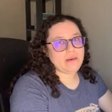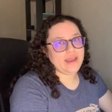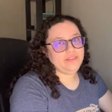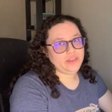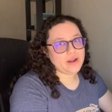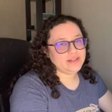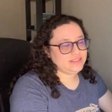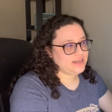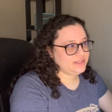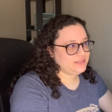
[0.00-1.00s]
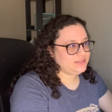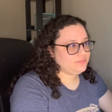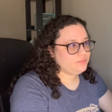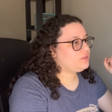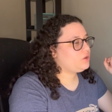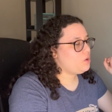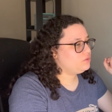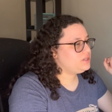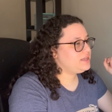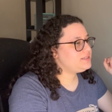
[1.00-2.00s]
high in the United States.
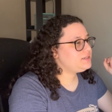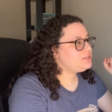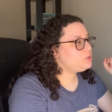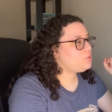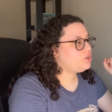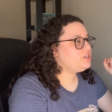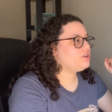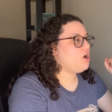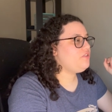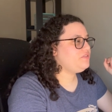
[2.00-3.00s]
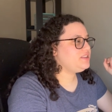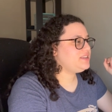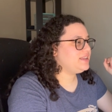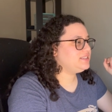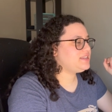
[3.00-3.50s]
Quote Incidents reported in all 50 states,